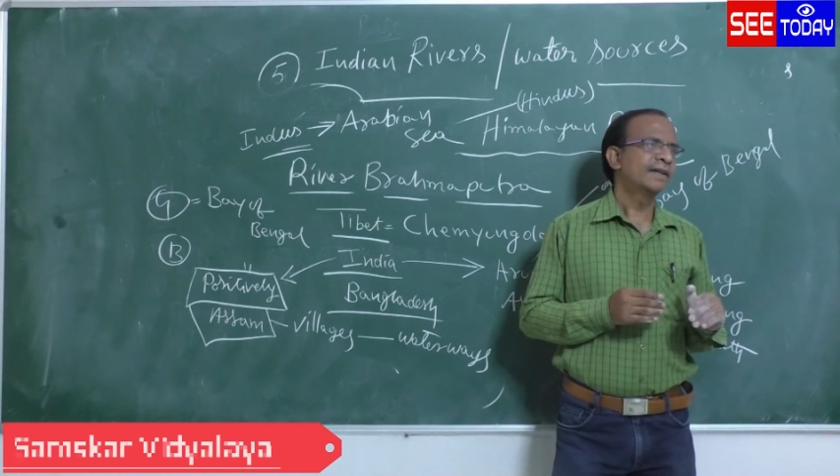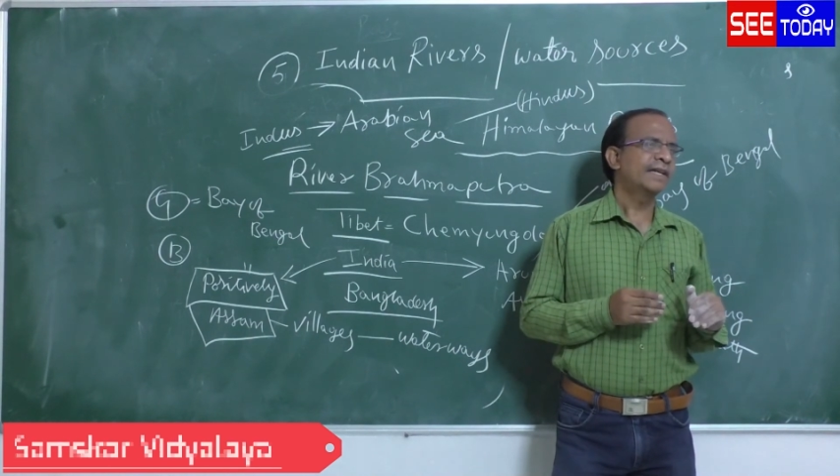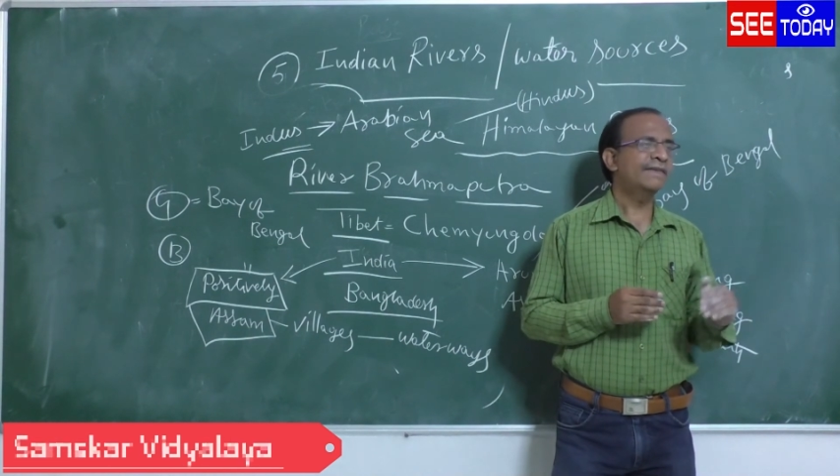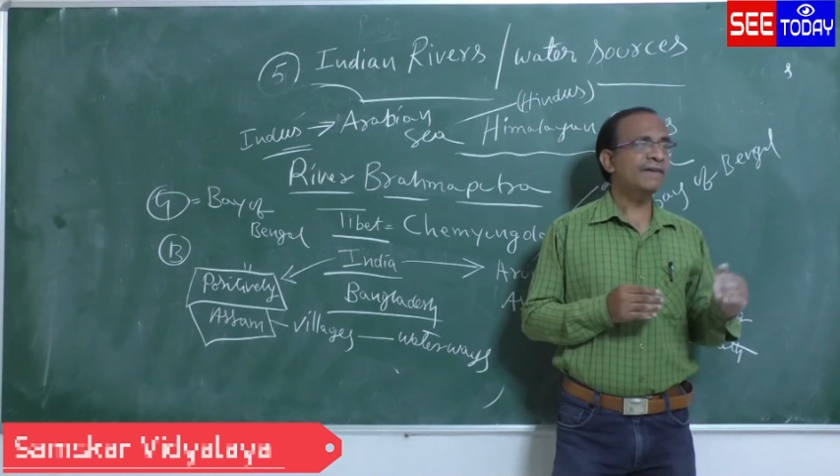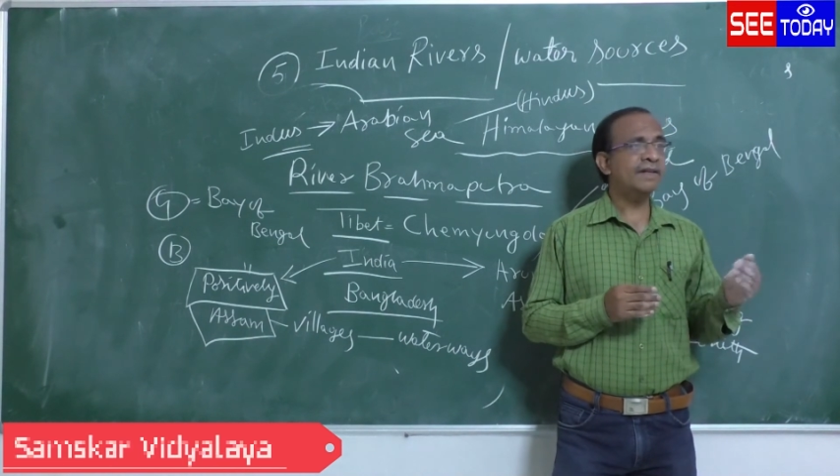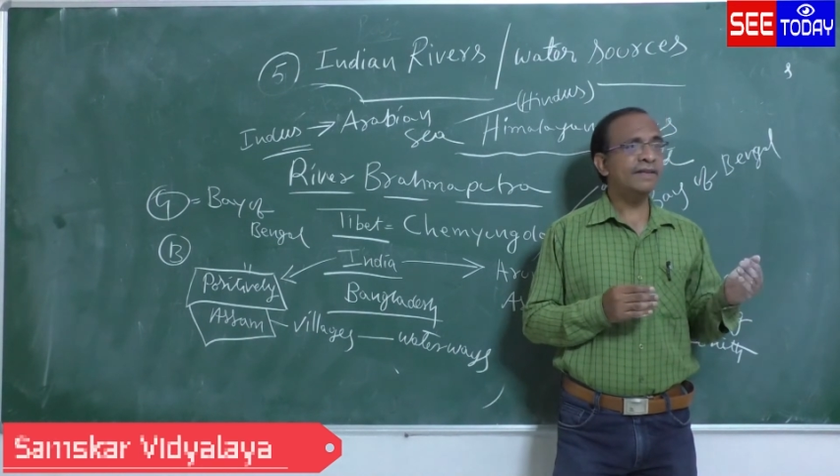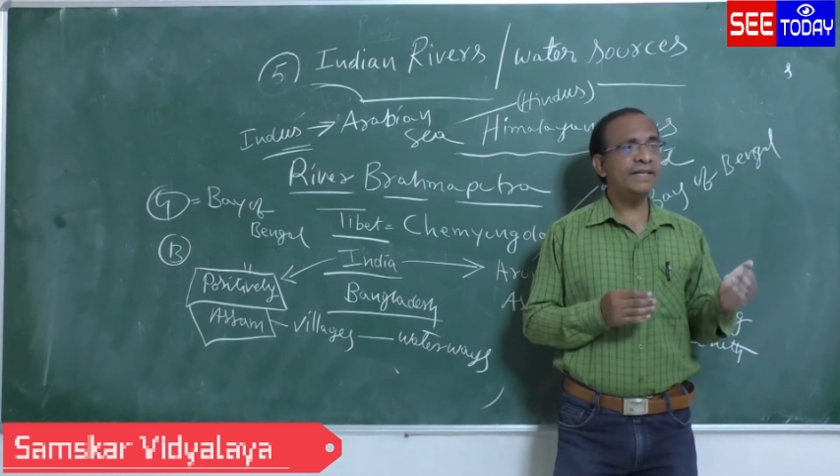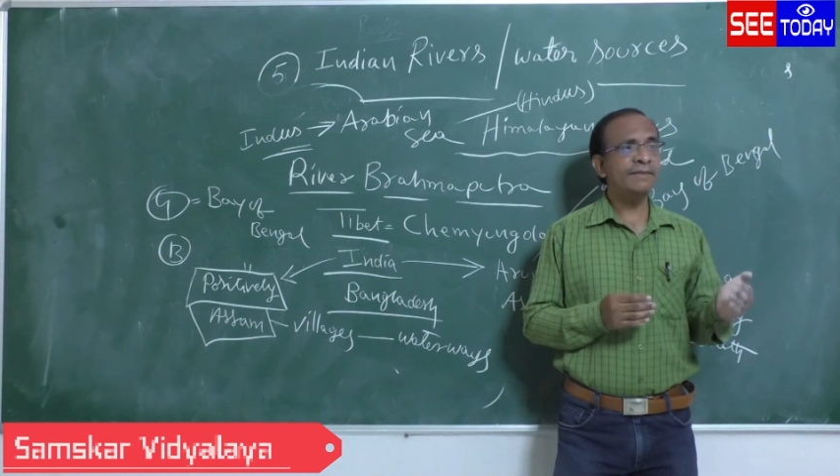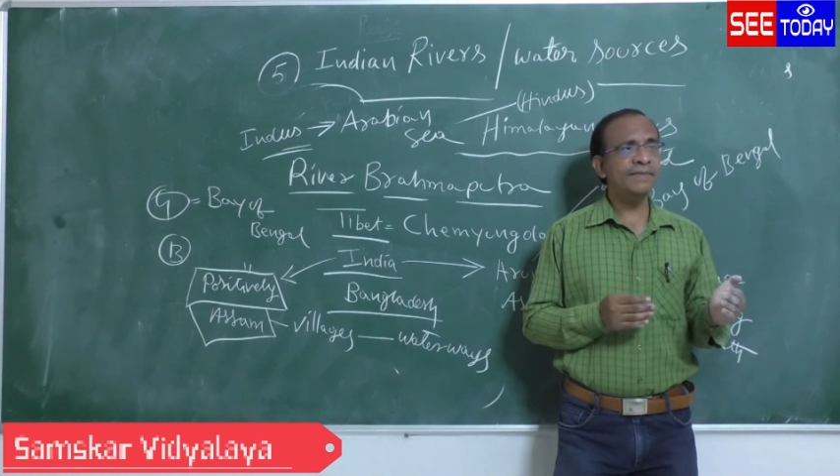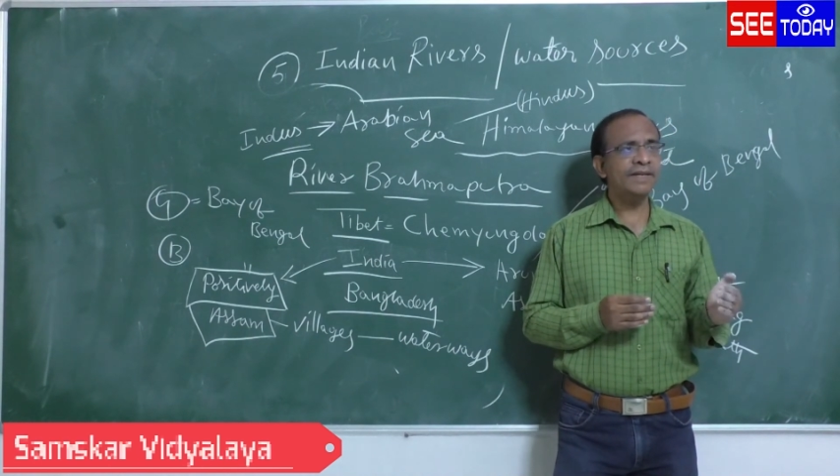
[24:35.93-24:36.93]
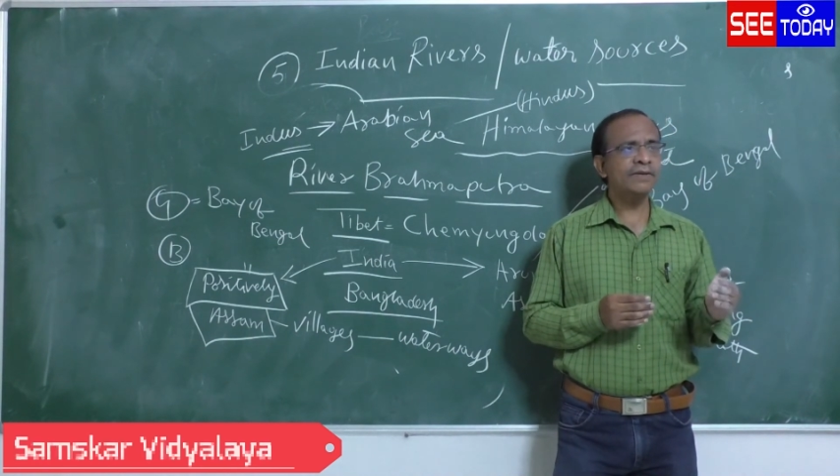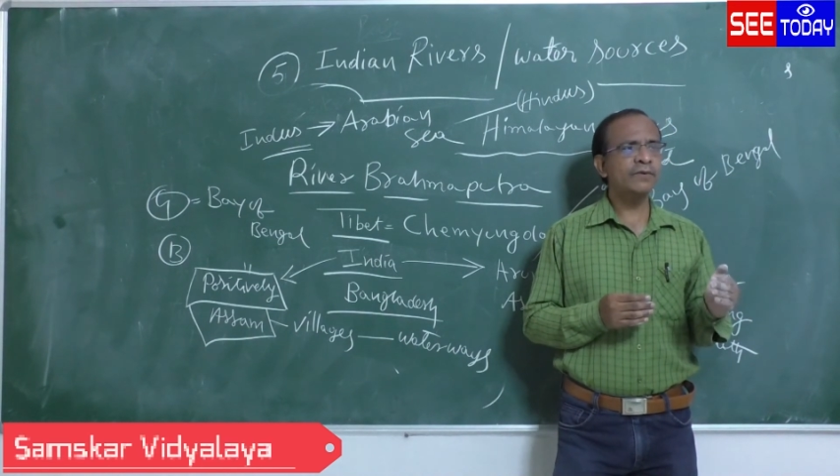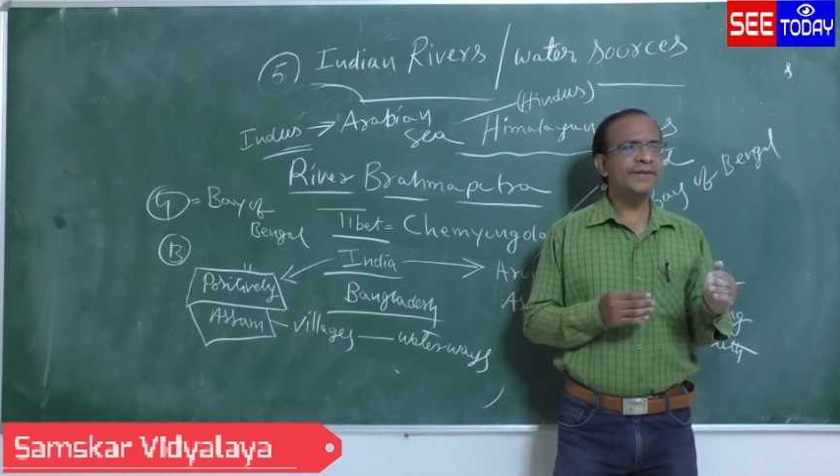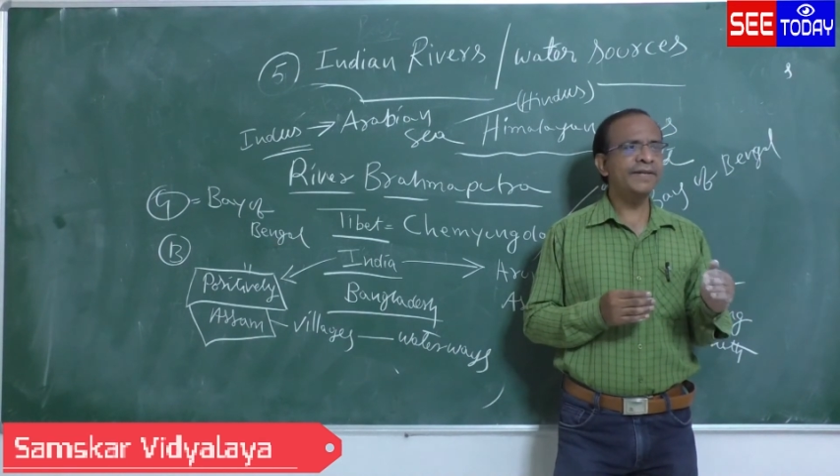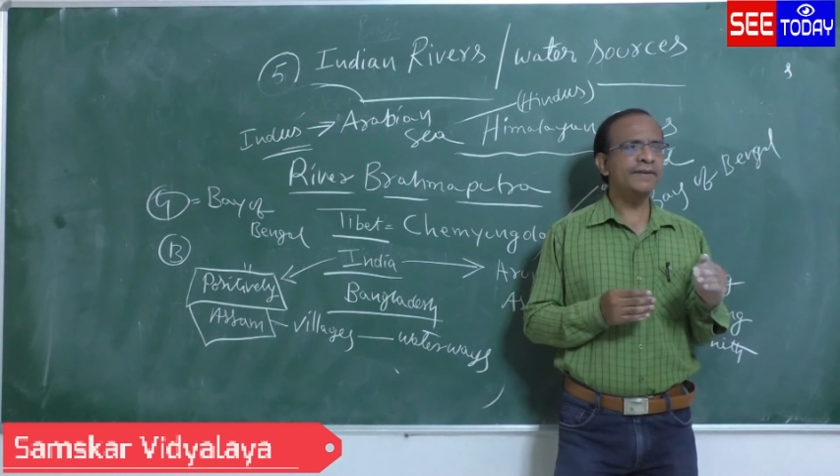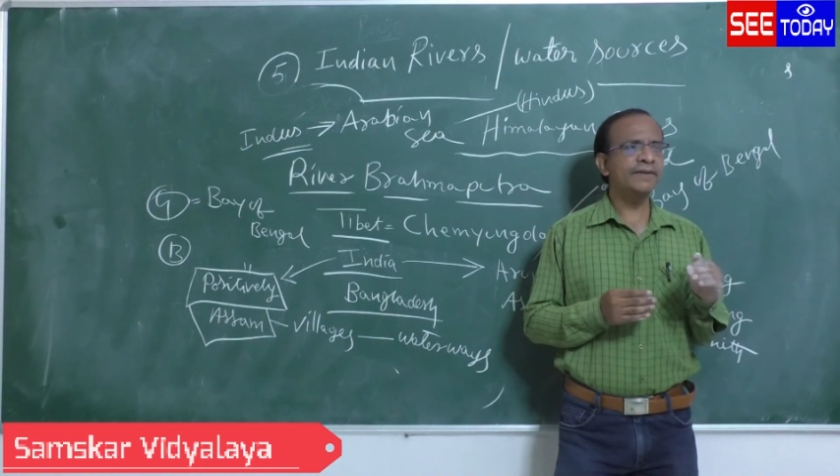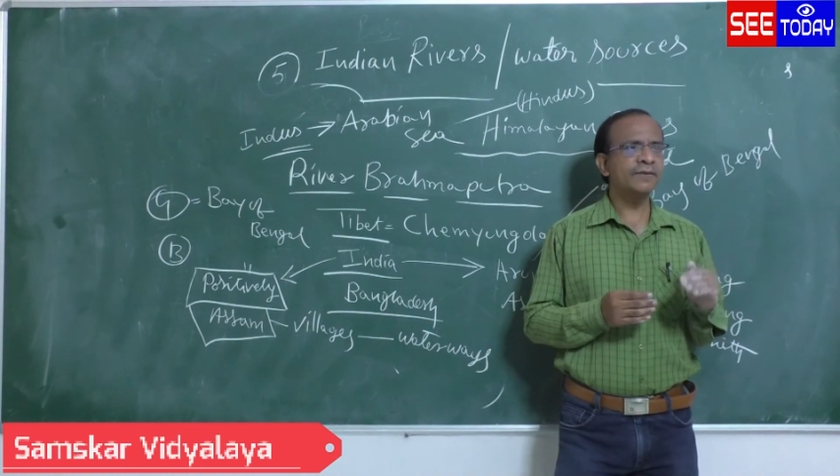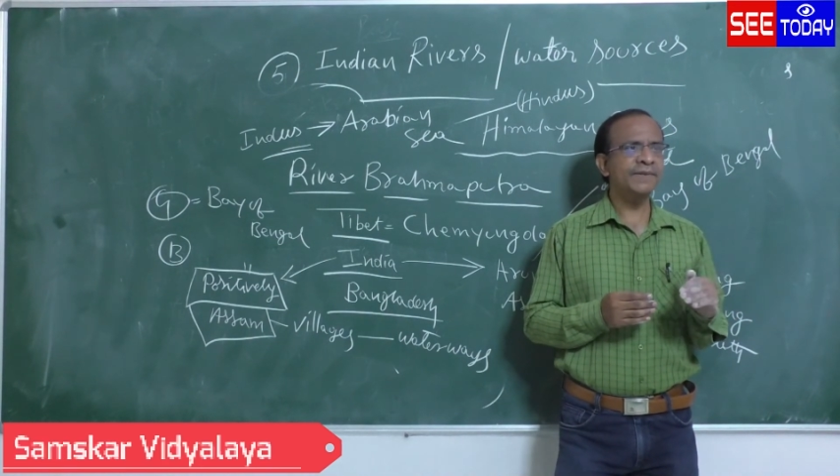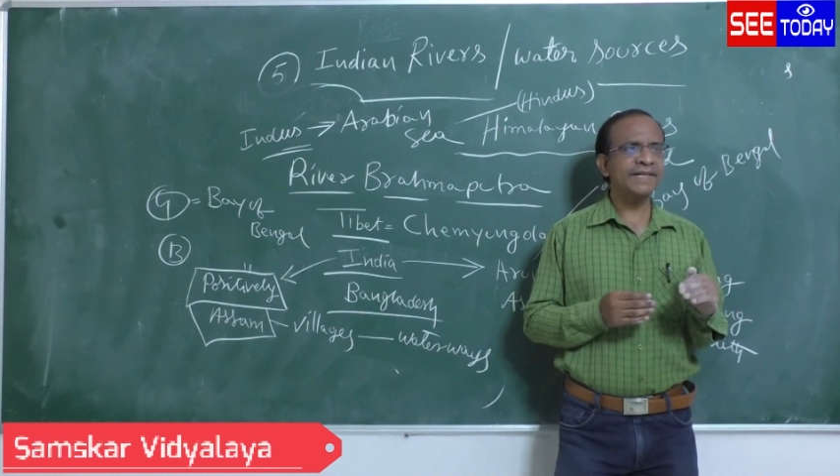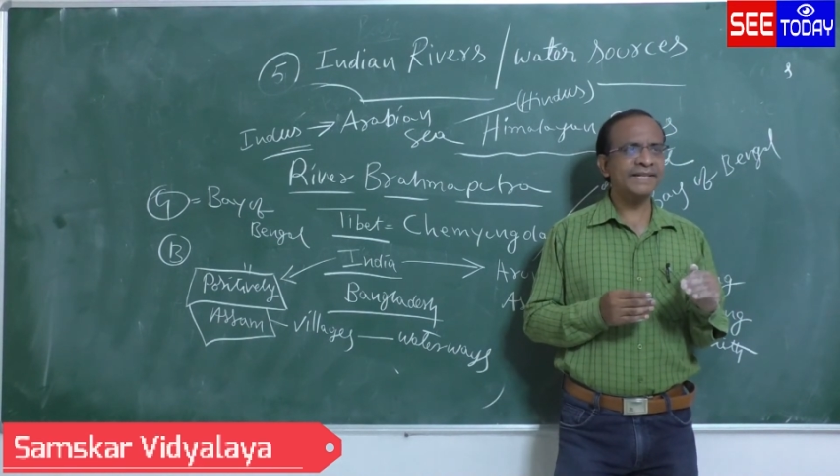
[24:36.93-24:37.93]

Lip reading: Even they may going to be